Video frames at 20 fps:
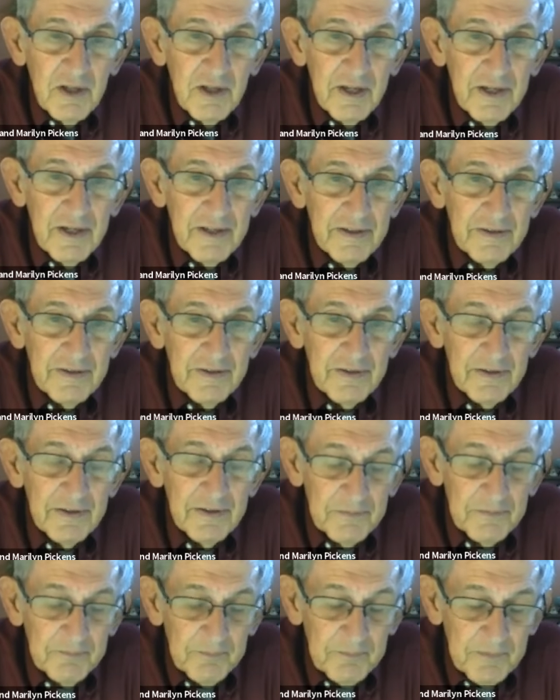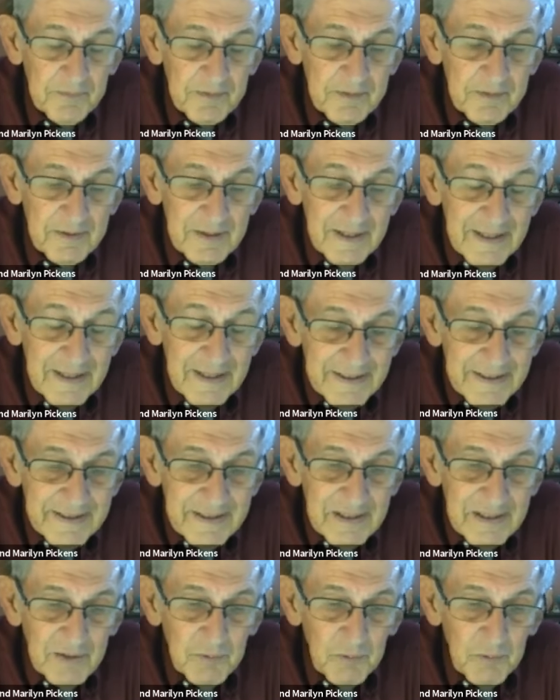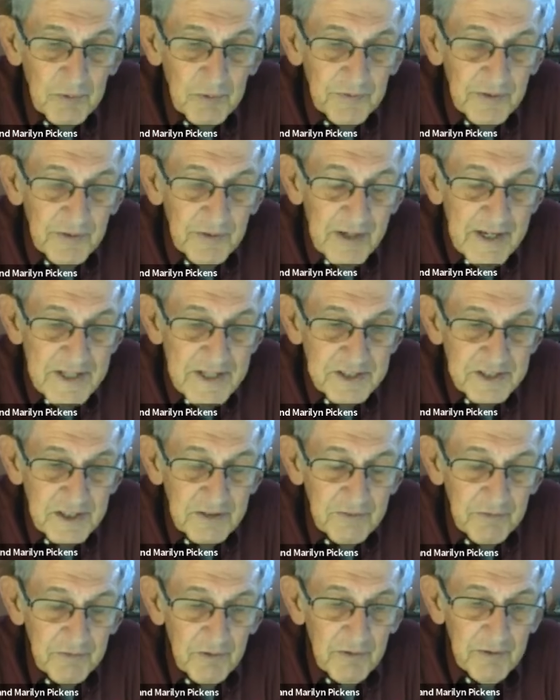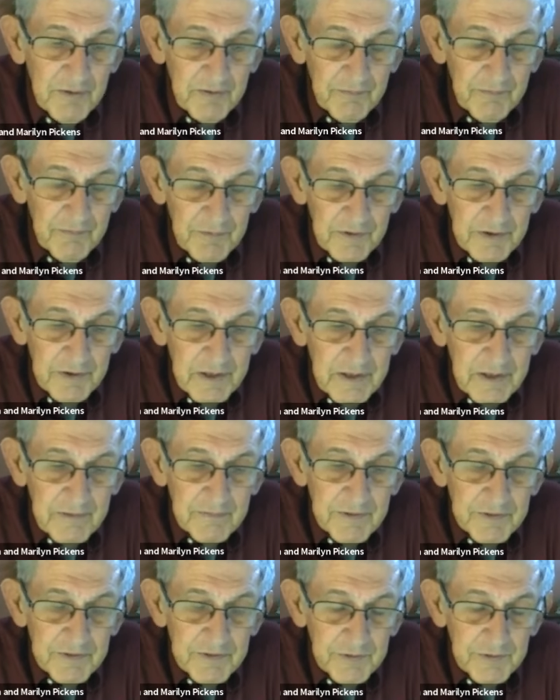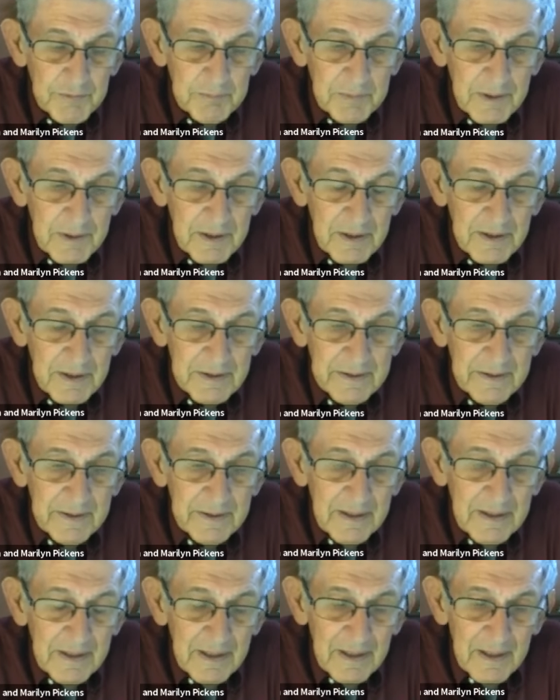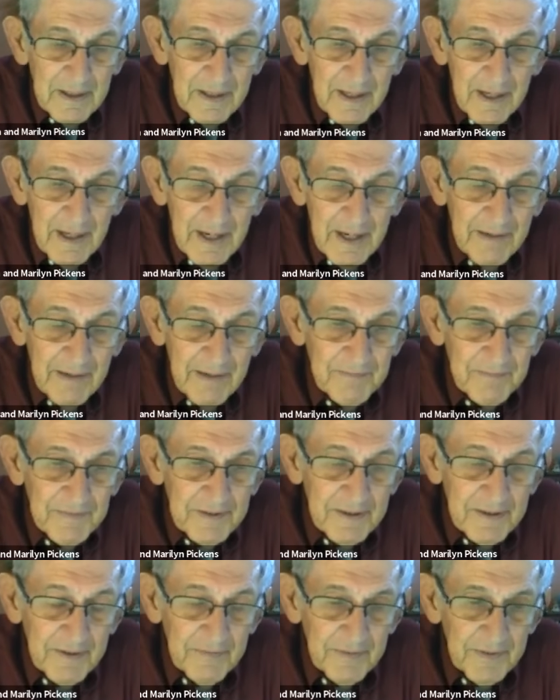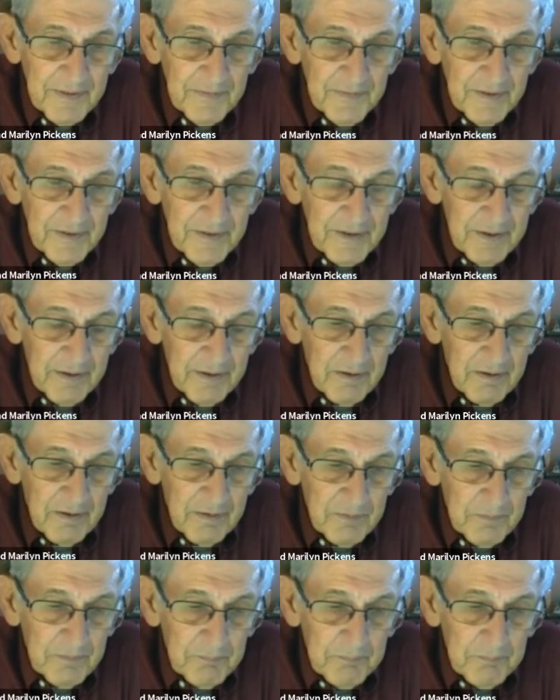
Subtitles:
and tied in with asking for forgiveness from God. I found that there are